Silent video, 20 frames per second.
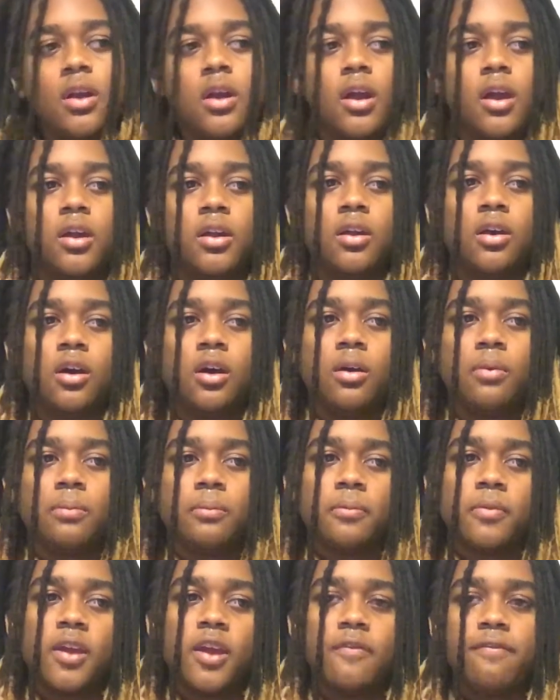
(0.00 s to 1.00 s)

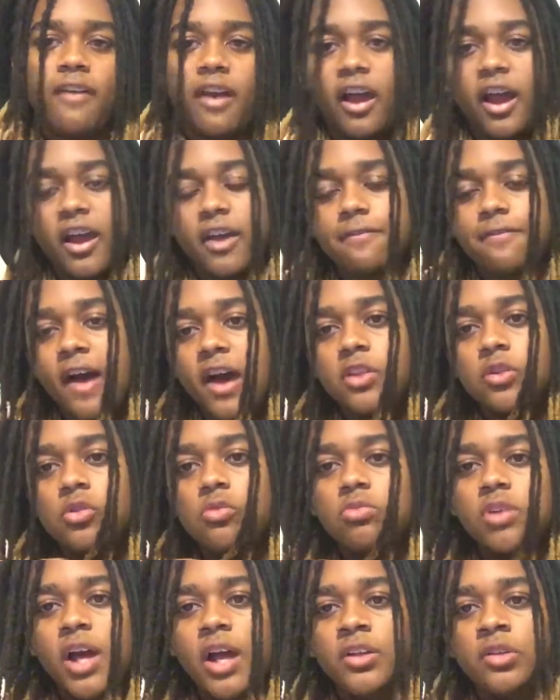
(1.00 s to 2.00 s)
And if I knew
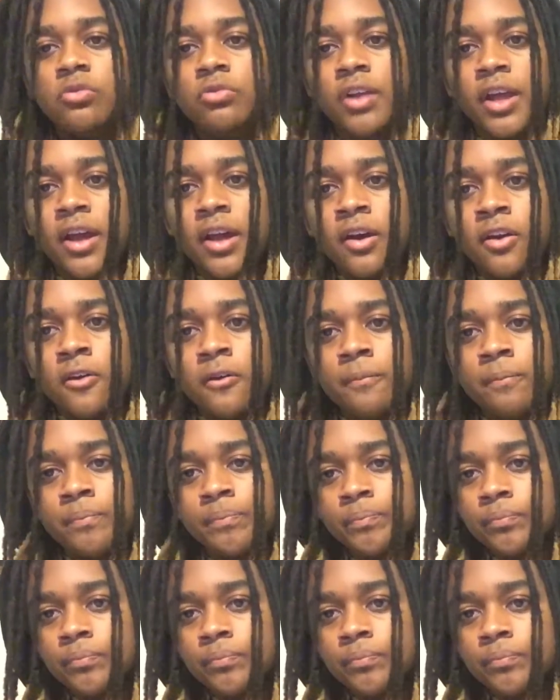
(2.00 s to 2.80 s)
what I knew now,